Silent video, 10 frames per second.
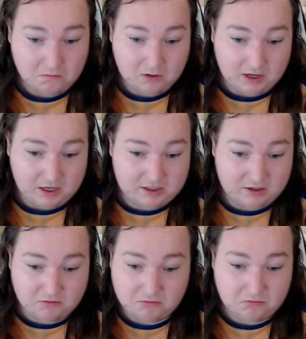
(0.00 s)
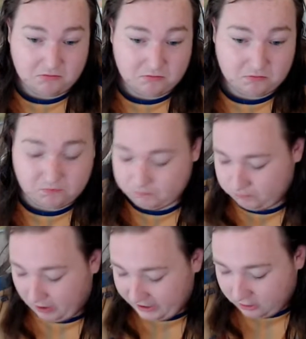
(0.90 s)
Until
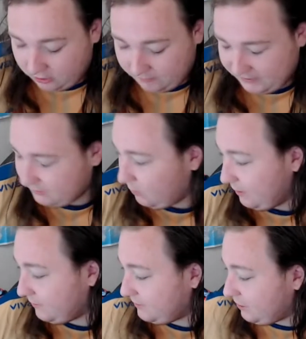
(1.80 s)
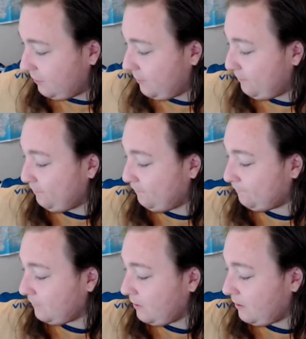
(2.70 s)
I got the PS1. So,
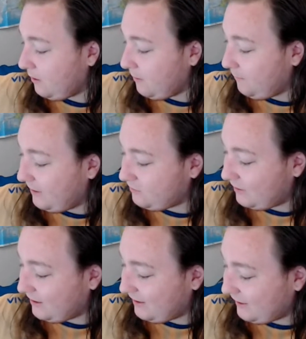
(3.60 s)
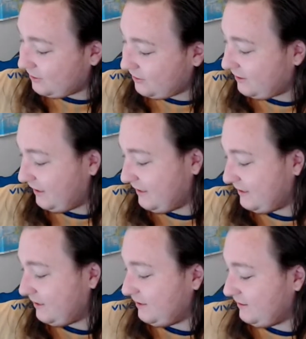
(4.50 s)
PS1 collection is
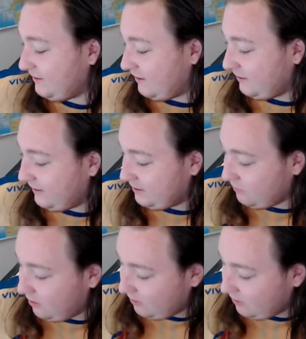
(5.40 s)
done as well.